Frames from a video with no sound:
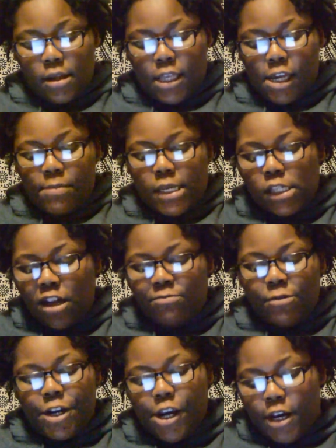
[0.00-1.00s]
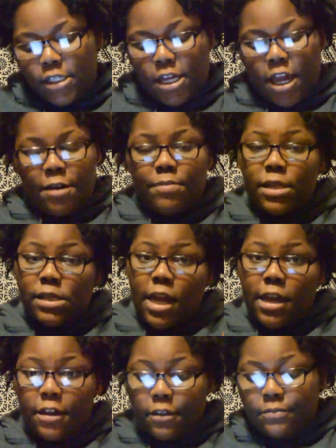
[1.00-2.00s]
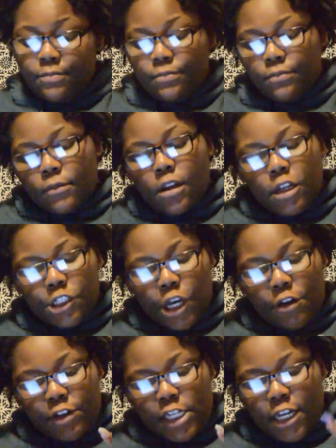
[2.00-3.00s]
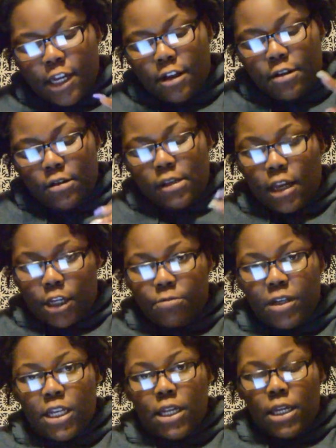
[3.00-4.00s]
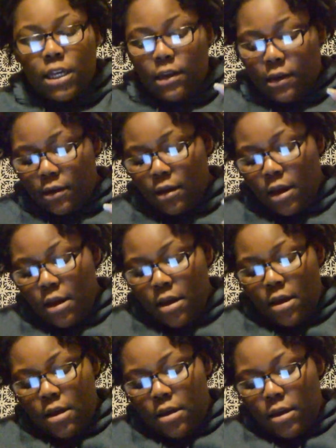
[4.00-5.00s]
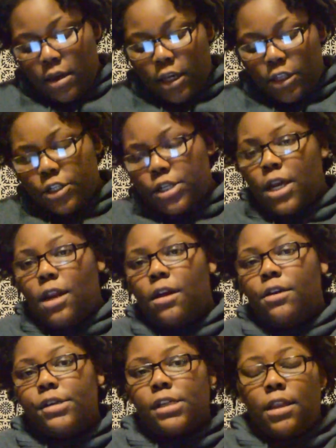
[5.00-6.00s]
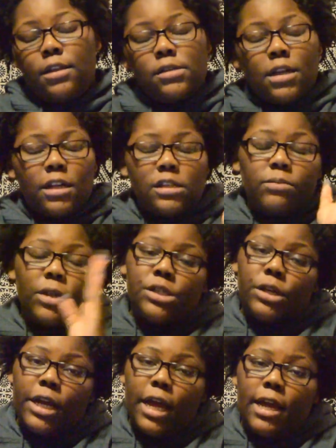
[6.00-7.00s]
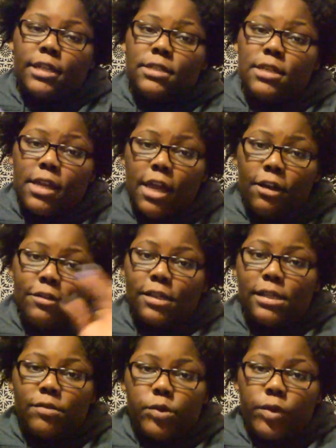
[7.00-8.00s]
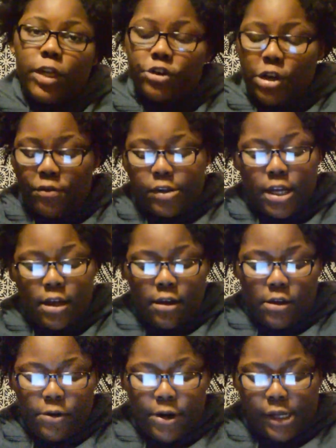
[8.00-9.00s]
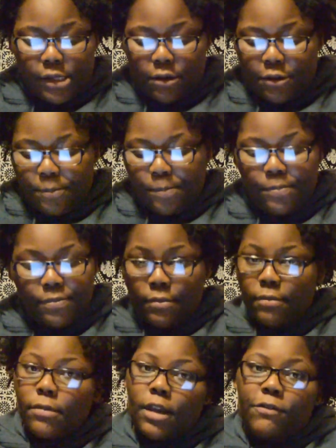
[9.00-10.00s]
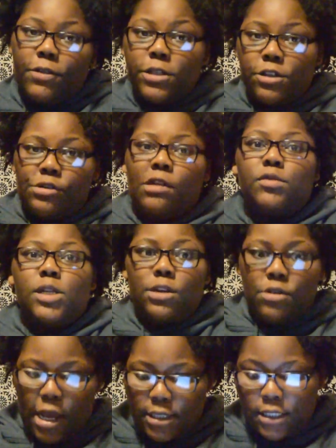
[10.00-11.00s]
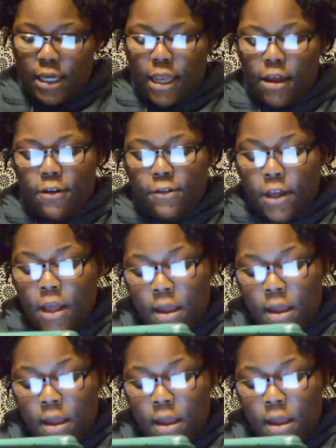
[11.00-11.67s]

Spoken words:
Then my sophomore year, I took AP Psych, Jarvis Ed / PE, English 10 honors. And the second semester, I had to take health because I was with our Jarvis Ed course. So if you took Jarvis Ed, you had to take health.